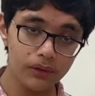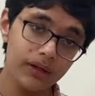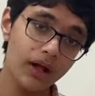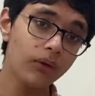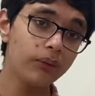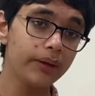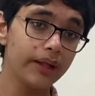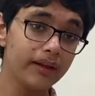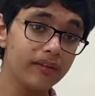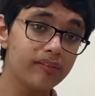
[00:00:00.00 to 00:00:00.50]

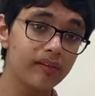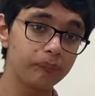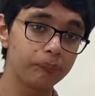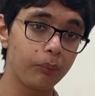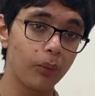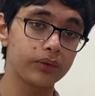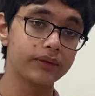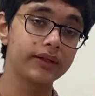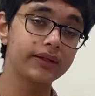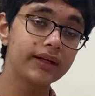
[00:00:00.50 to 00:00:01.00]
now is
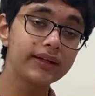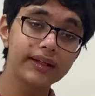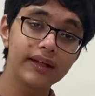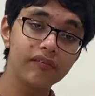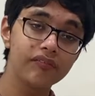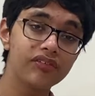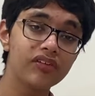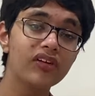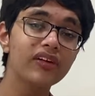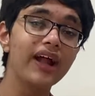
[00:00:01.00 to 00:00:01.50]
important. It
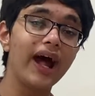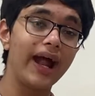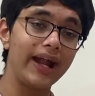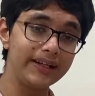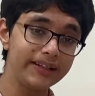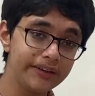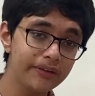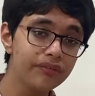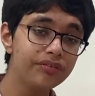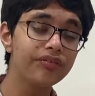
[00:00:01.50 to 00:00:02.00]
gives you an
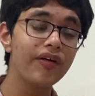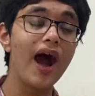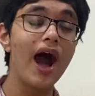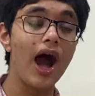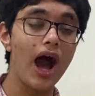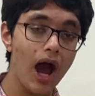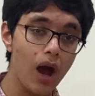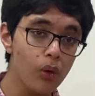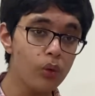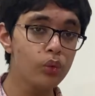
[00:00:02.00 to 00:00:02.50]
idea of
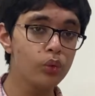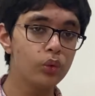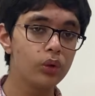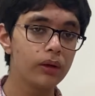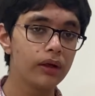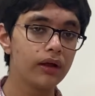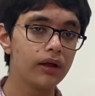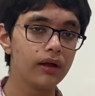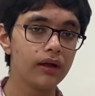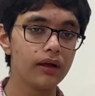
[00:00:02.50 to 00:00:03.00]
how
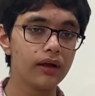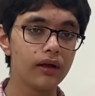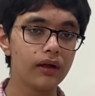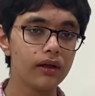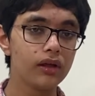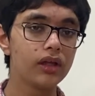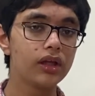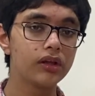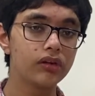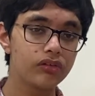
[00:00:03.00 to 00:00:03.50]

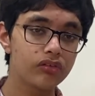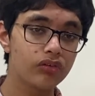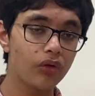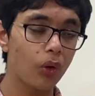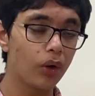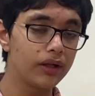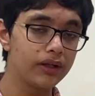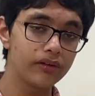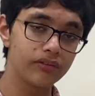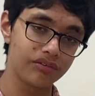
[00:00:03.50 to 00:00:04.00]

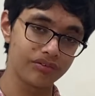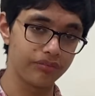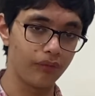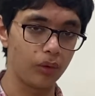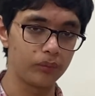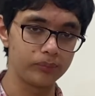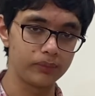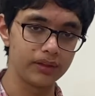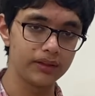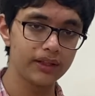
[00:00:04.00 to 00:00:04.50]
soil is
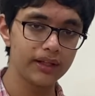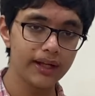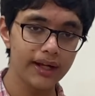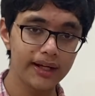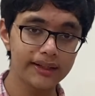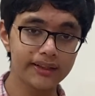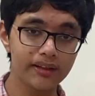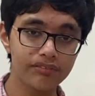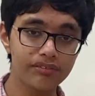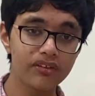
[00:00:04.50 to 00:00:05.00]
formed.
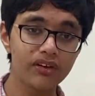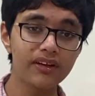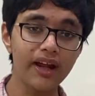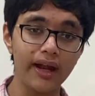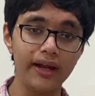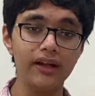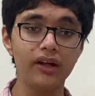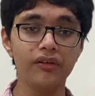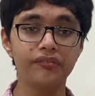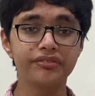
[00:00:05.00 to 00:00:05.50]
It gives you an
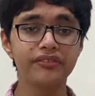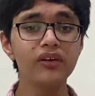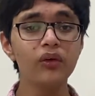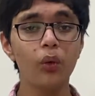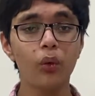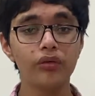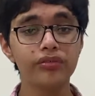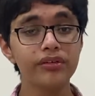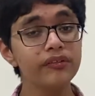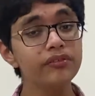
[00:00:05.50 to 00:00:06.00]
idea of the
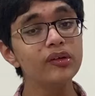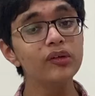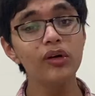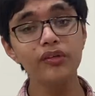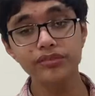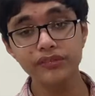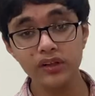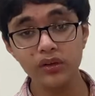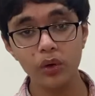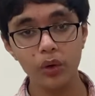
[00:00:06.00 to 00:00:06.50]
overview
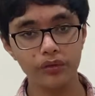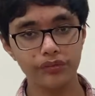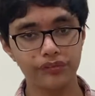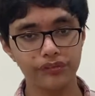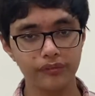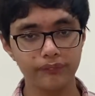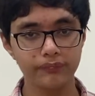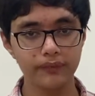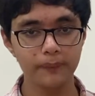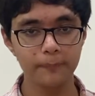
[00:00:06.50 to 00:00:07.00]
of the
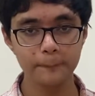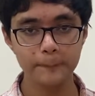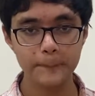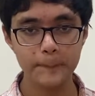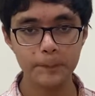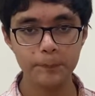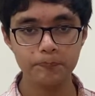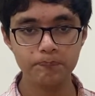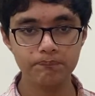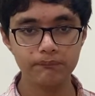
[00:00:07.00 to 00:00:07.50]
concept.
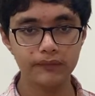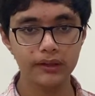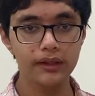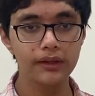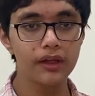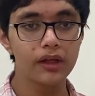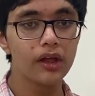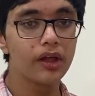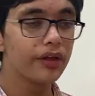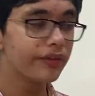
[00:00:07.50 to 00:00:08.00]

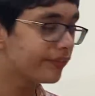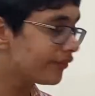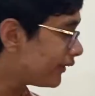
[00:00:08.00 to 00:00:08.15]
So